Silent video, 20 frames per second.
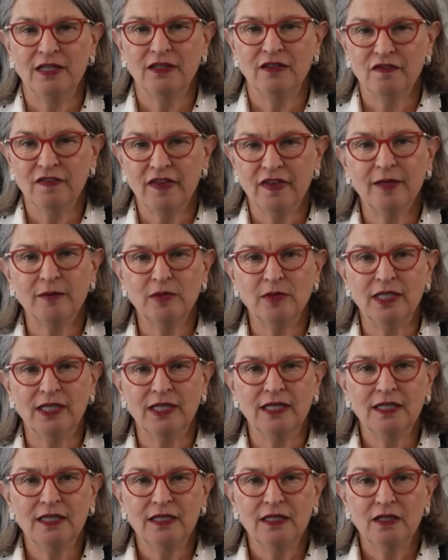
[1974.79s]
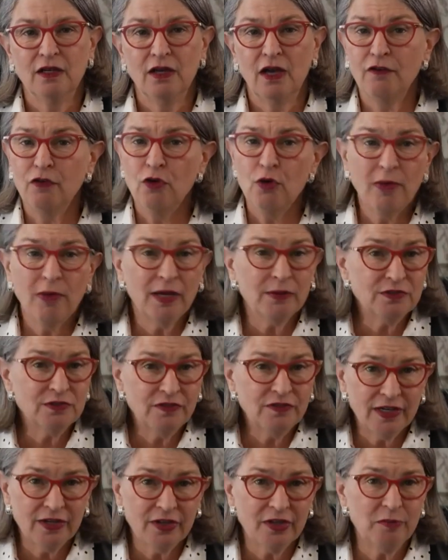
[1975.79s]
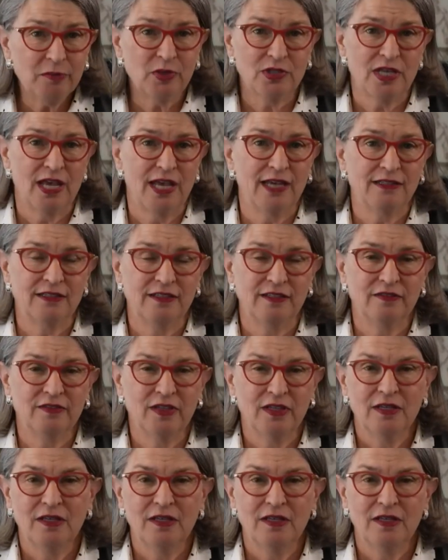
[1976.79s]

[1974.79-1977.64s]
and the family, of whom I was very protective.